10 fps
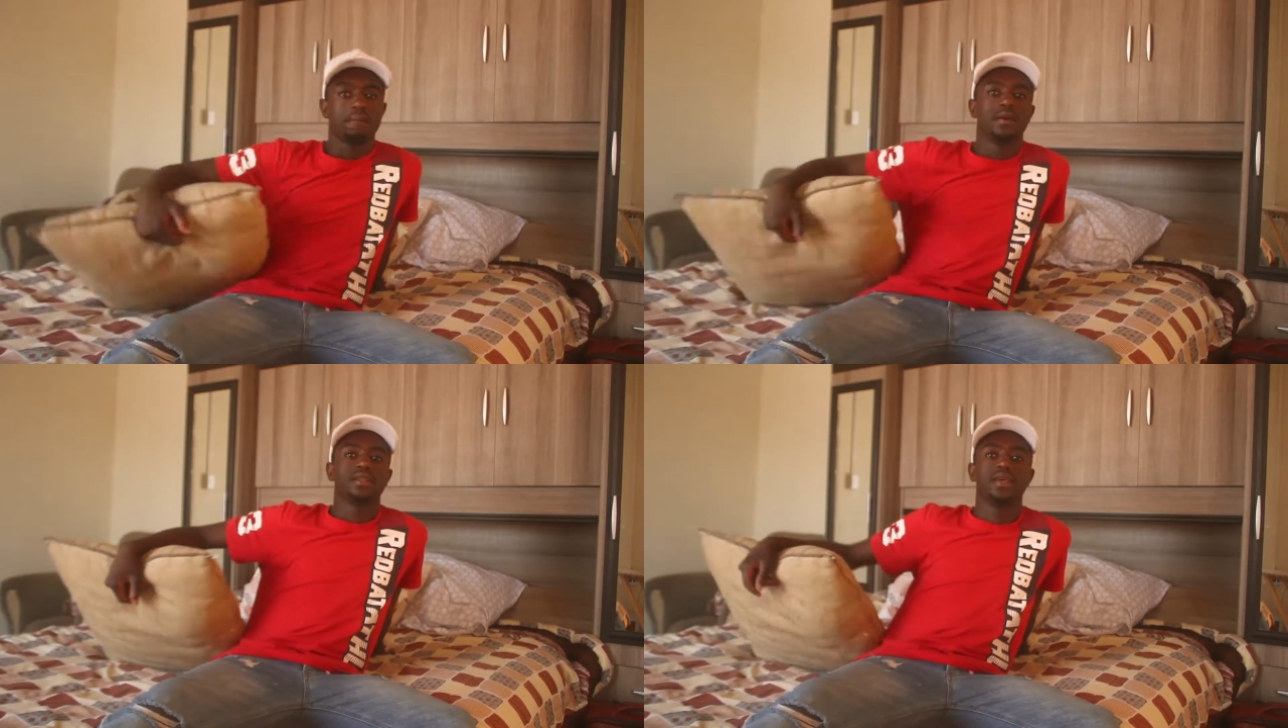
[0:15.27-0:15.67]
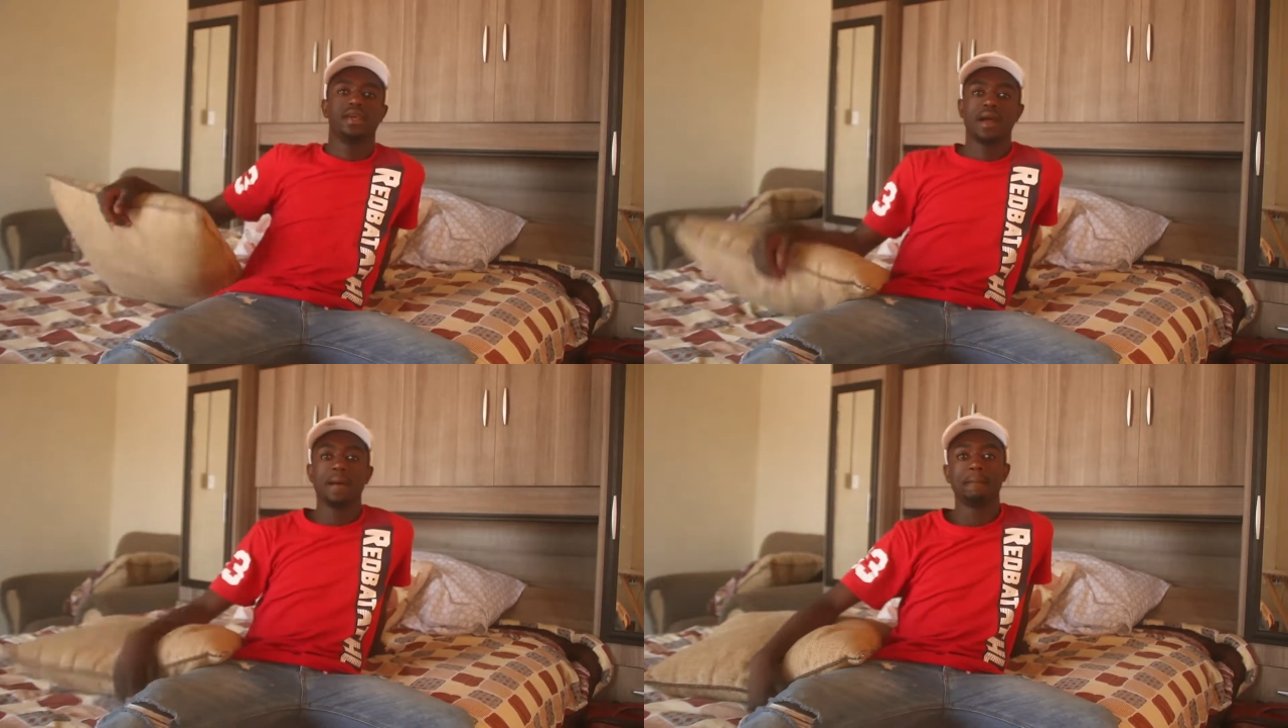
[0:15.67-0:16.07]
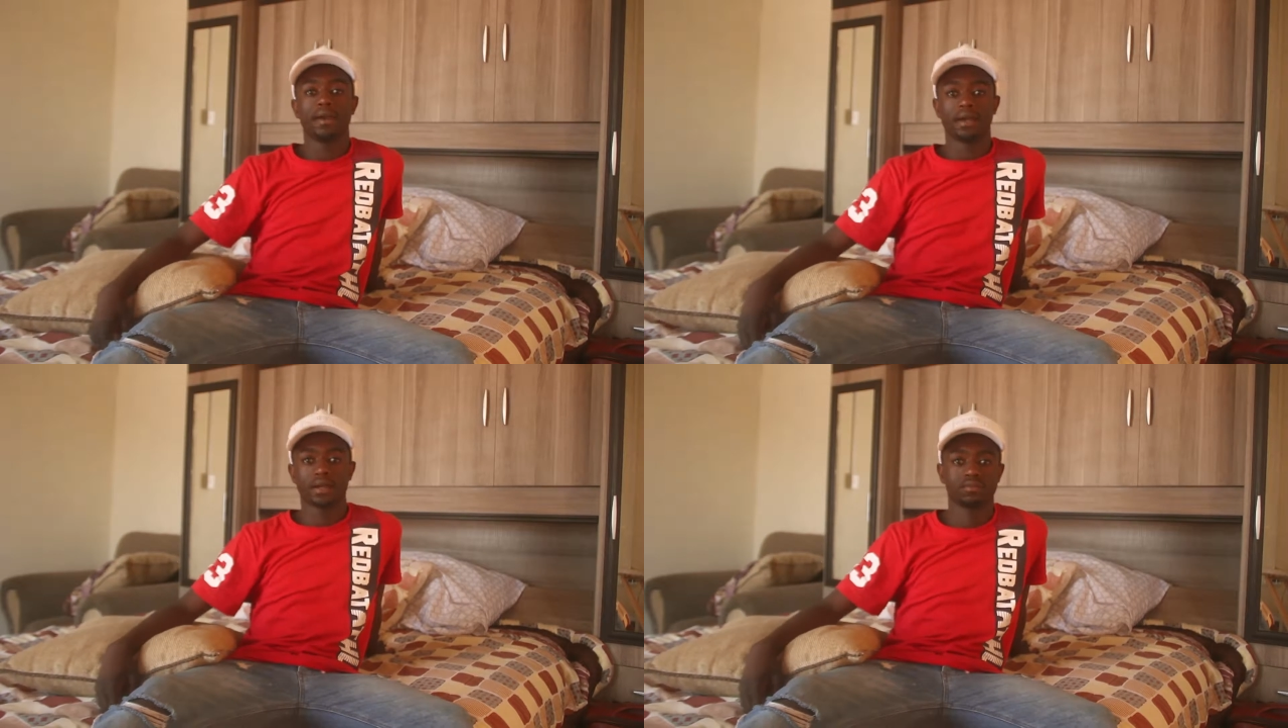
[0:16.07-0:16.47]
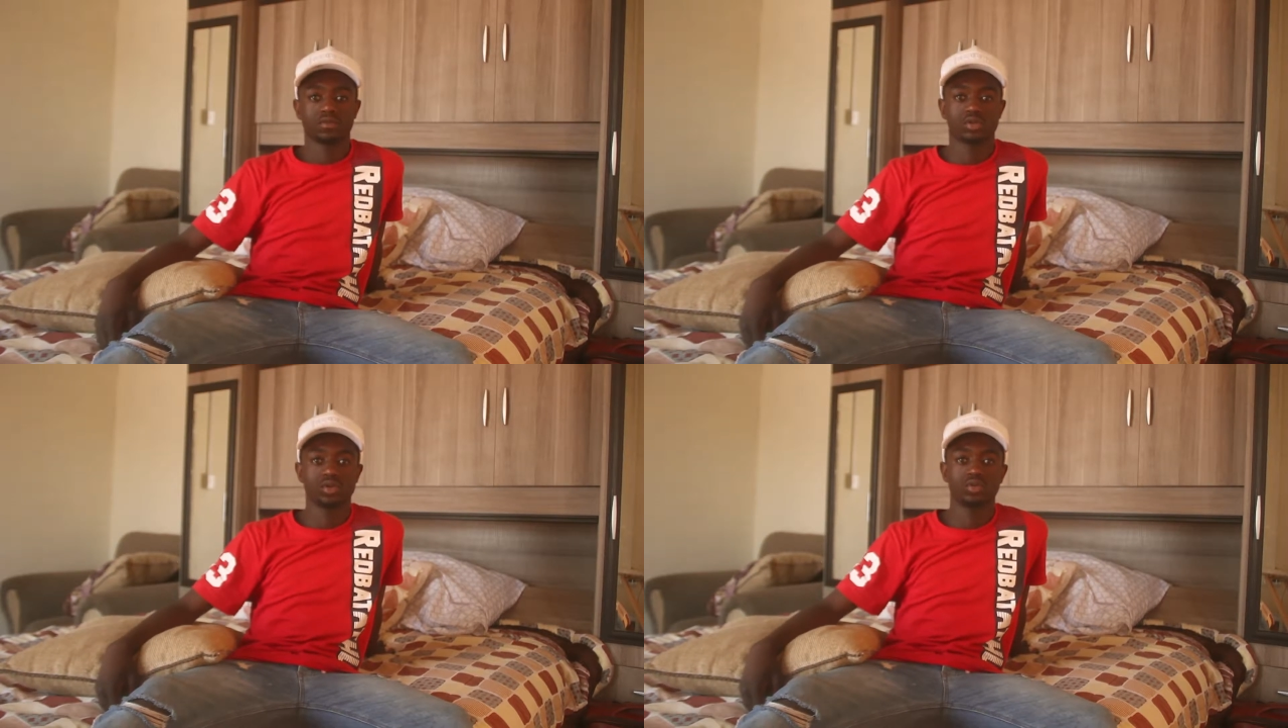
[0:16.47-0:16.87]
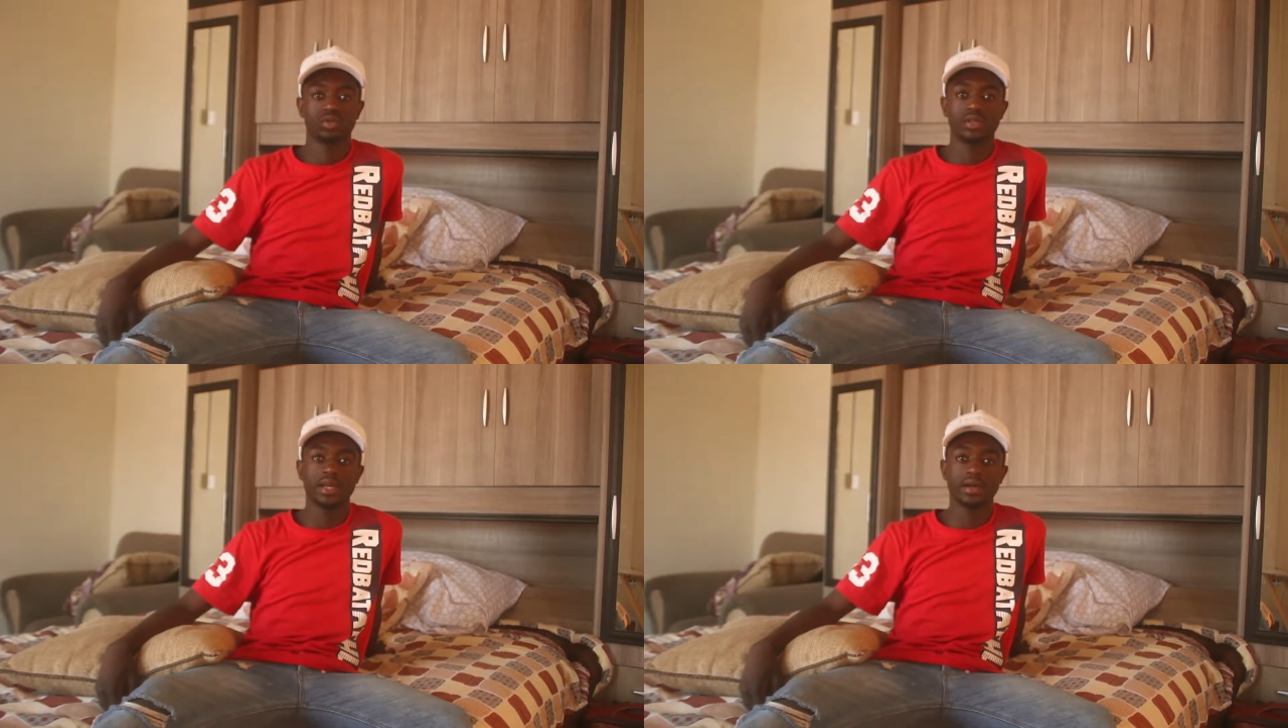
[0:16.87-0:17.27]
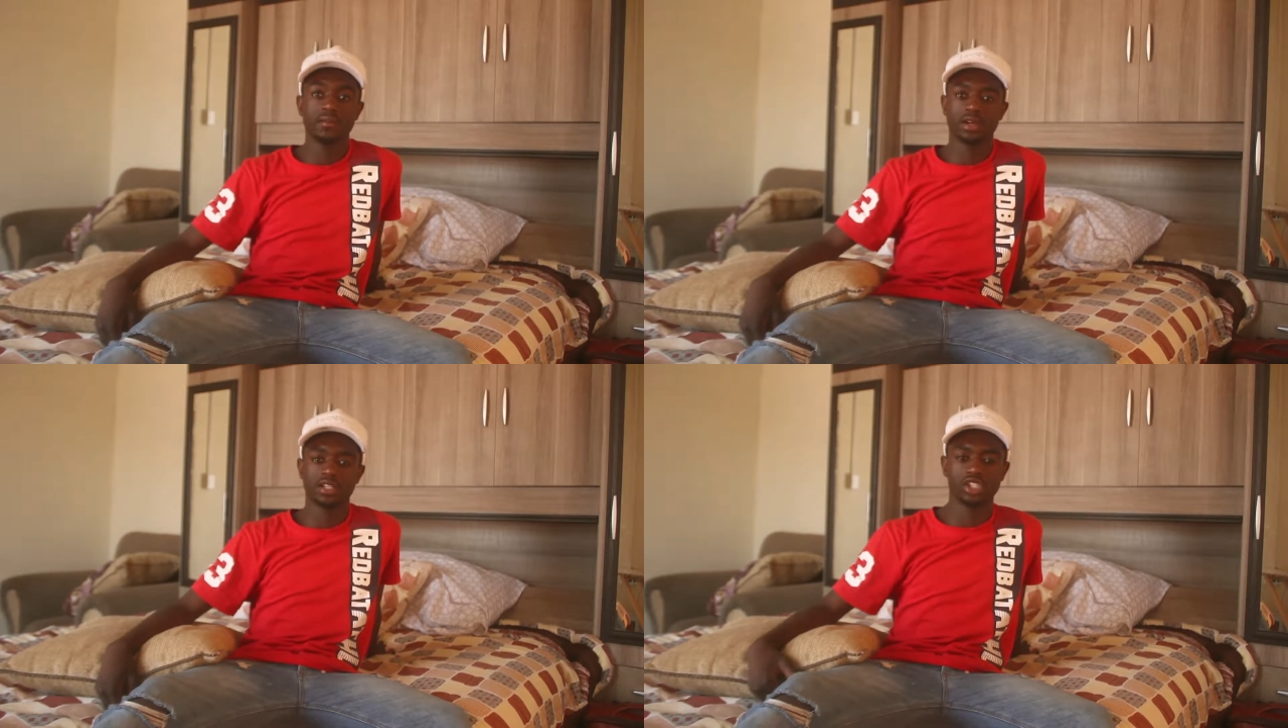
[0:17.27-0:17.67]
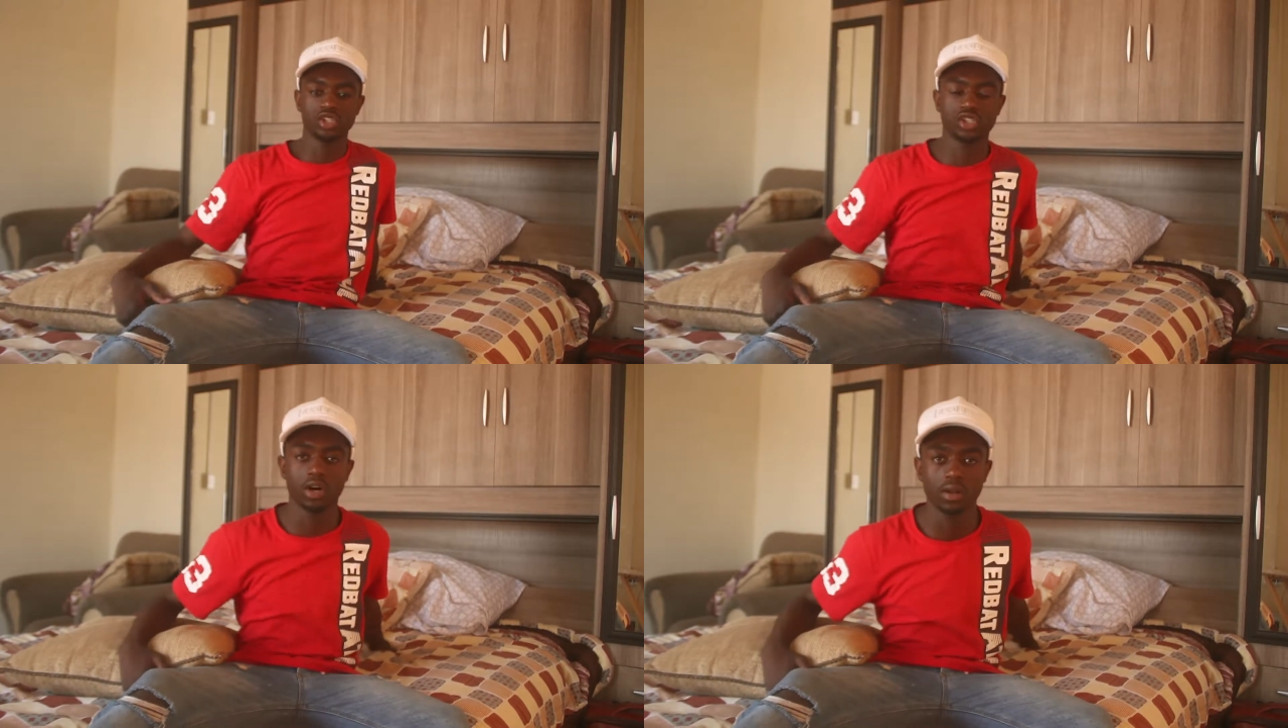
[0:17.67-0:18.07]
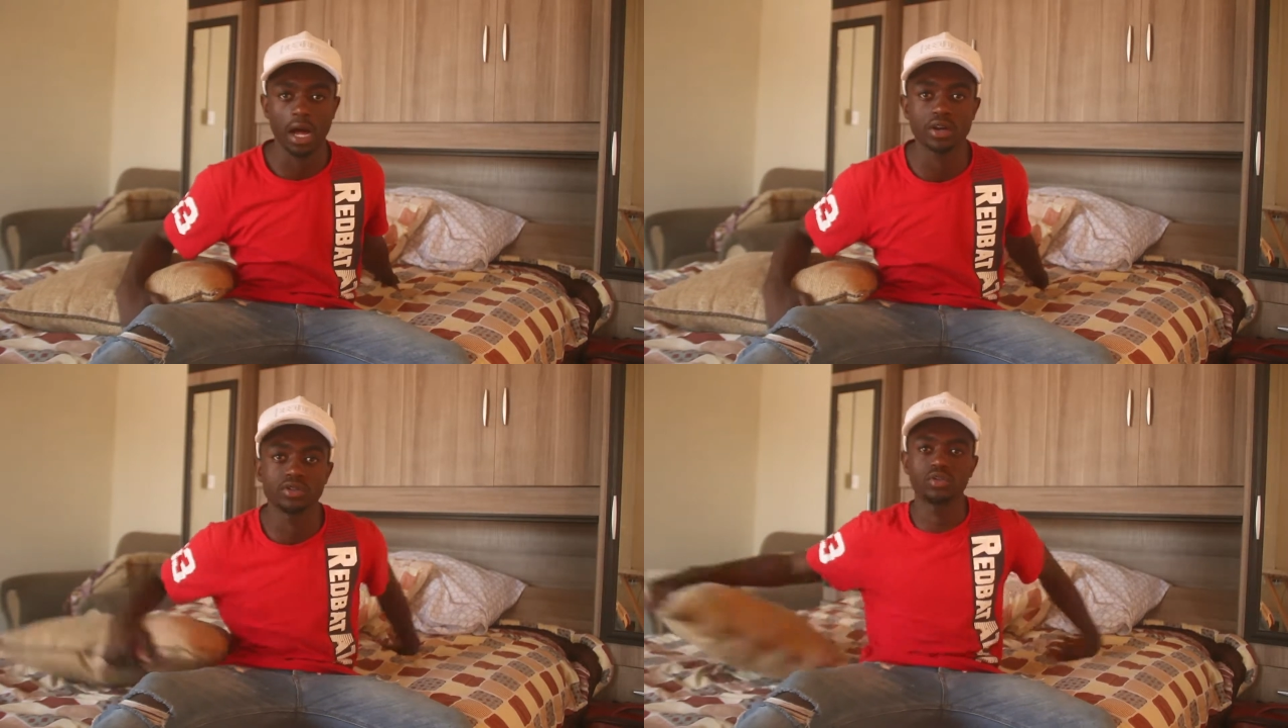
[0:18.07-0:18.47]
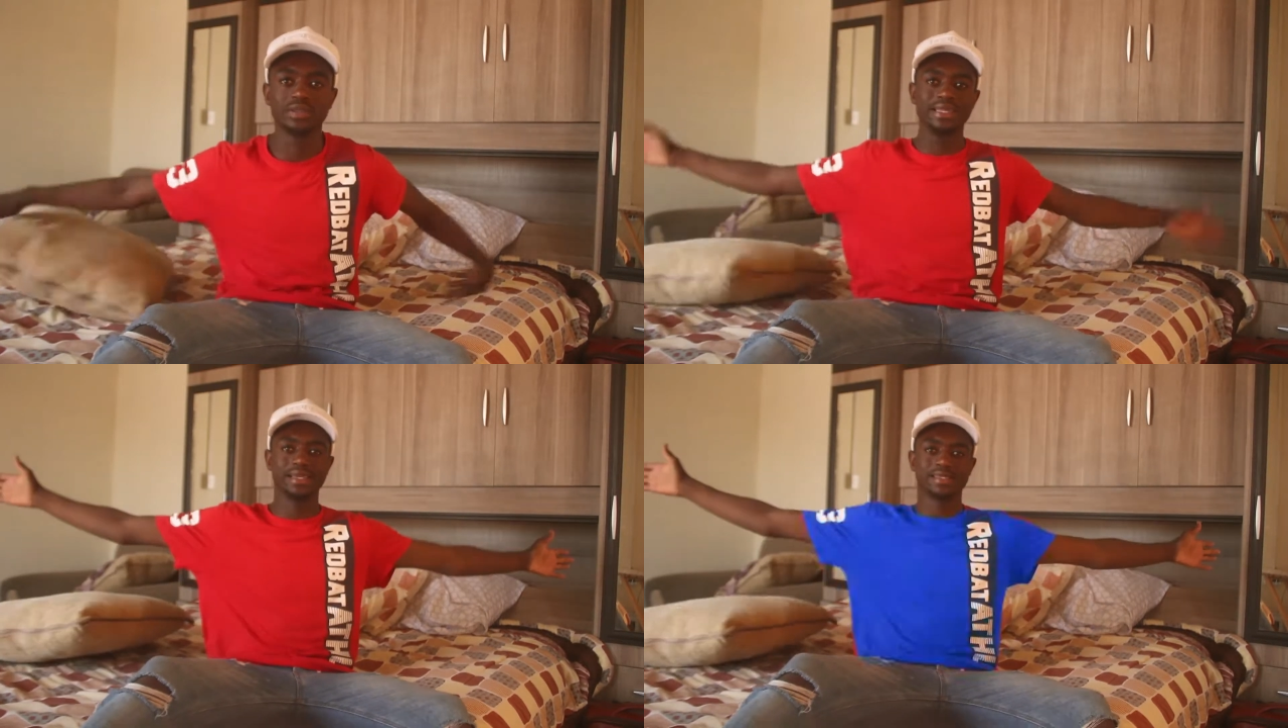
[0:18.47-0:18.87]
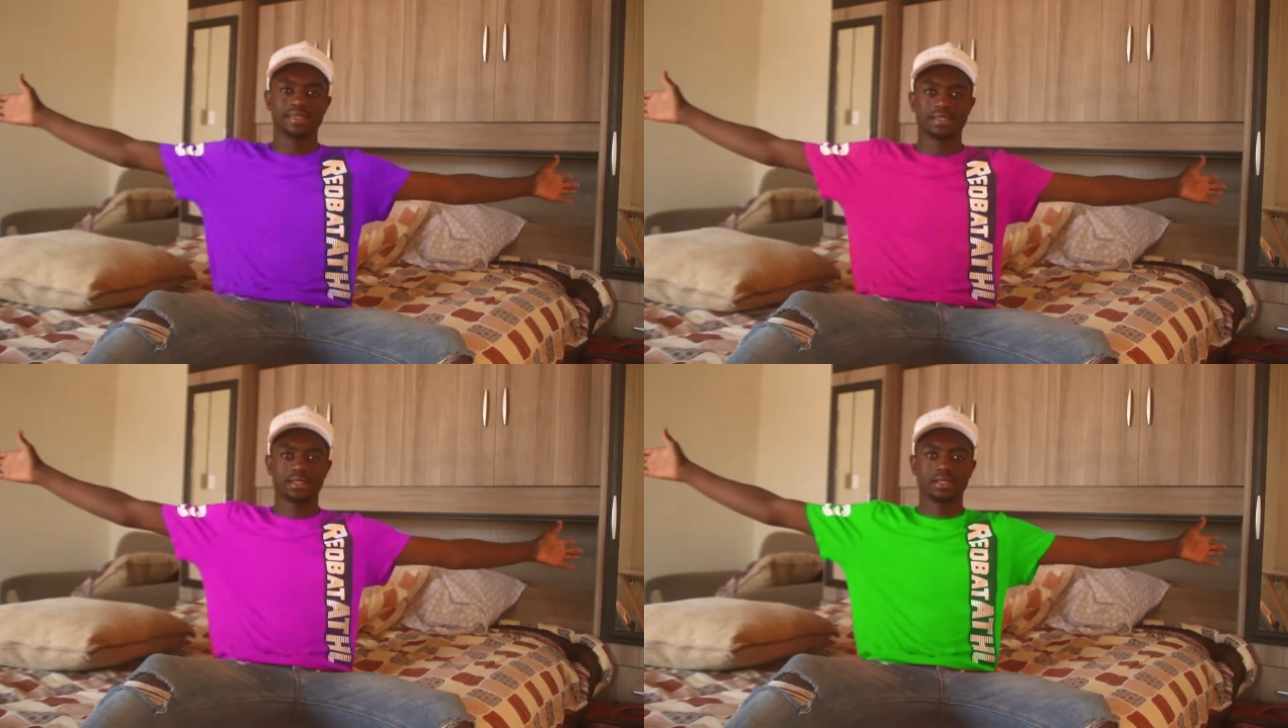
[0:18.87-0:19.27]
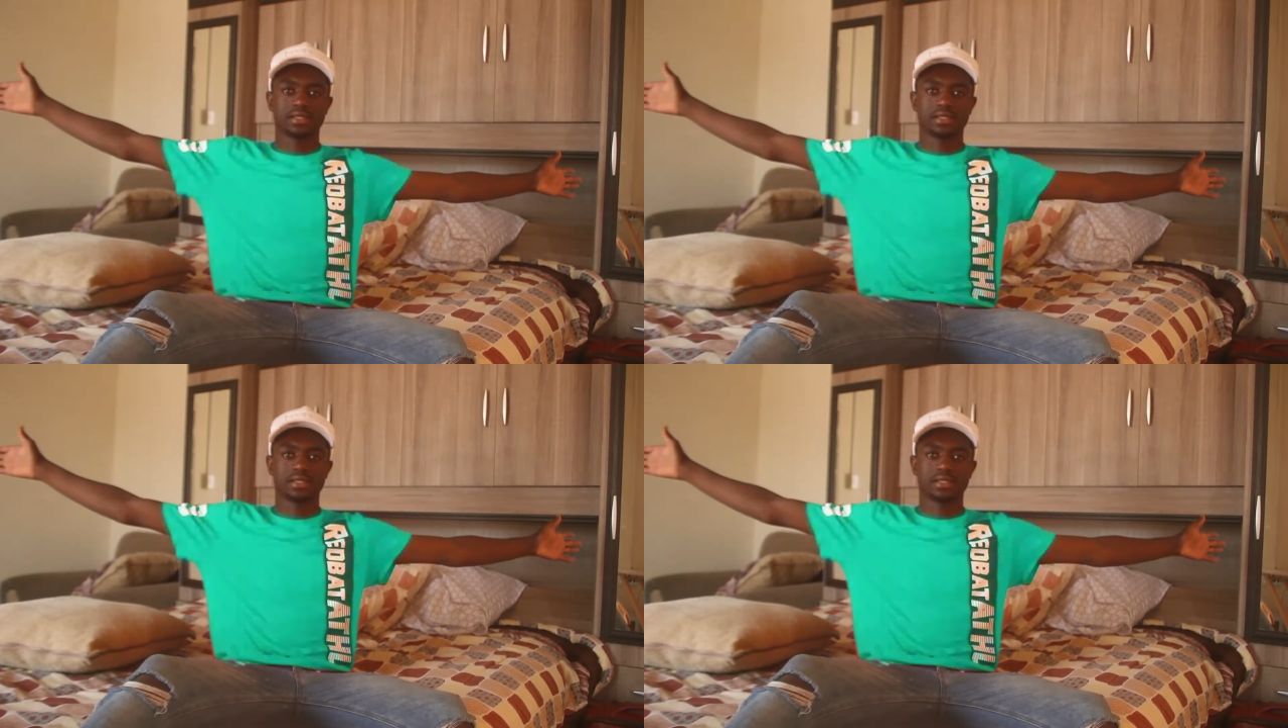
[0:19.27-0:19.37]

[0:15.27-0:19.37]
But yeah, I'm back. So today I'm gonna teach y'all how to do this.